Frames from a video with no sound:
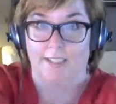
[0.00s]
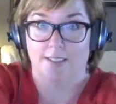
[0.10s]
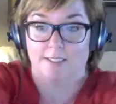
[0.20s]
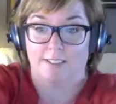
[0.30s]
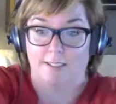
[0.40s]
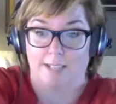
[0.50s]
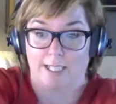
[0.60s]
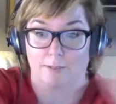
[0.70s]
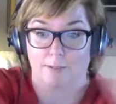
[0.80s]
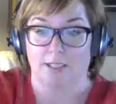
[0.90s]
is like,
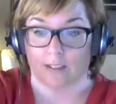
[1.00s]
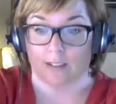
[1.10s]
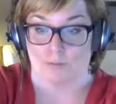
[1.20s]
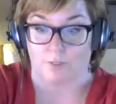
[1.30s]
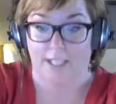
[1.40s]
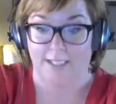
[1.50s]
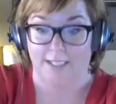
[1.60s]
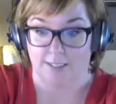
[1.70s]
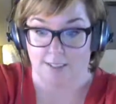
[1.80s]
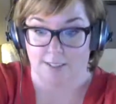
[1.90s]
running
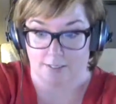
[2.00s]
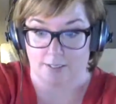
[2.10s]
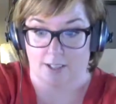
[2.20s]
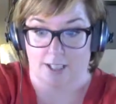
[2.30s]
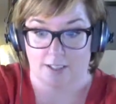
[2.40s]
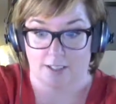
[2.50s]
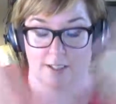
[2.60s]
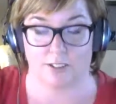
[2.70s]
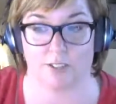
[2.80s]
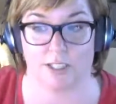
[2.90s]
this is lots of
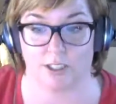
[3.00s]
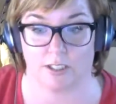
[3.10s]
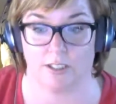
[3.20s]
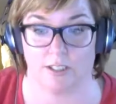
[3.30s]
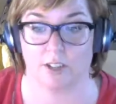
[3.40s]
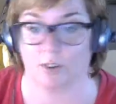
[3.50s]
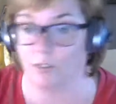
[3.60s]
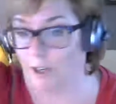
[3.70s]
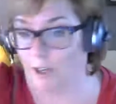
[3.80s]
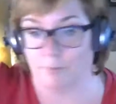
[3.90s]
concentration. Don't
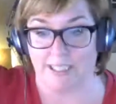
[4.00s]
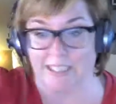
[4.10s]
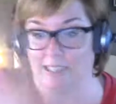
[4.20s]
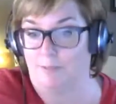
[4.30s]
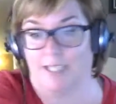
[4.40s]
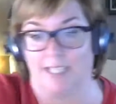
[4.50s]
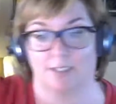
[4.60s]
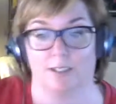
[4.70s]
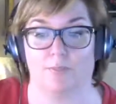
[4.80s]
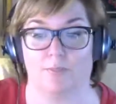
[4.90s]
call me. I'm not
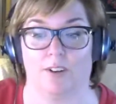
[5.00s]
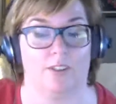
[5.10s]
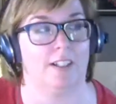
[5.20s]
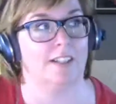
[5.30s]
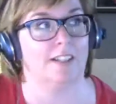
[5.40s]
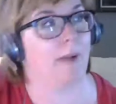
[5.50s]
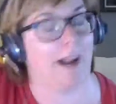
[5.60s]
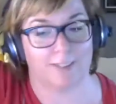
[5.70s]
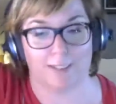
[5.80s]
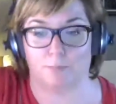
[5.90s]
answering the phone. The
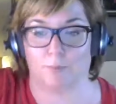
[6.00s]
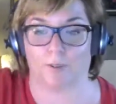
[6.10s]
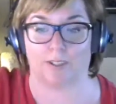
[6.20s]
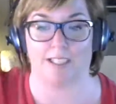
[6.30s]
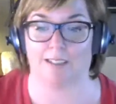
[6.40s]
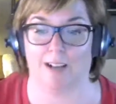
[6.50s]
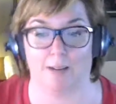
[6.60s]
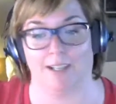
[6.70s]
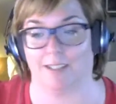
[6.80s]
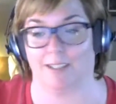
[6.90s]
house is burning. I
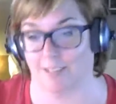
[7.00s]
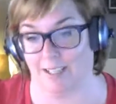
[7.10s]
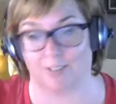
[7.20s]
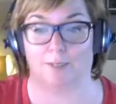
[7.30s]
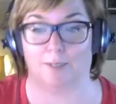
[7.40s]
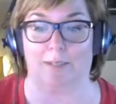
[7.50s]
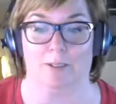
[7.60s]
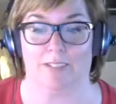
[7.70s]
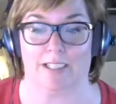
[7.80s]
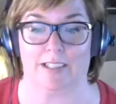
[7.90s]
don't care. I'm not
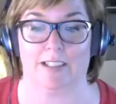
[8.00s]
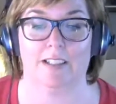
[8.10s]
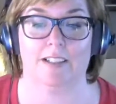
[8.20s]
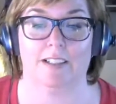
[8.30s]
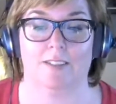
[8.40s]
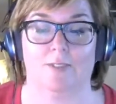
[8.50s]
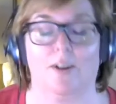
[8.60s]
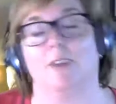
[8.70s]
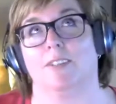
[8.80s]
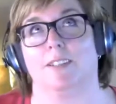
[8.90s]
moving. Well, I
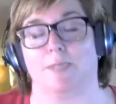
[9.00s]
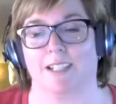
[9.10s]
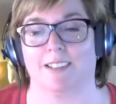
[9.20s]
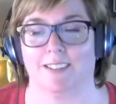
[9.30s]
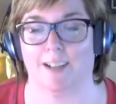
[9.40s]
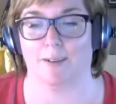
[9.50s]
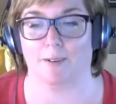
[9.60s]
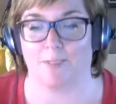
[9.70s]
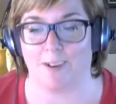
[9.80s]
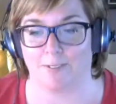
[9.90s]
would, because I'm
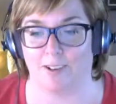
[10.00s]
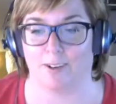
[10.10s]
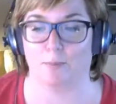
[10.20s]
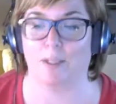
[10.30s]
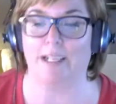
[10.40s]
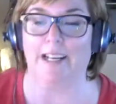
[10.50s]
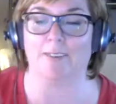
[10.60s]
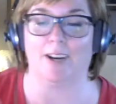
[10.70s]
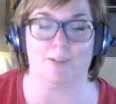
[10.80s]
afraid of fire. But anyway,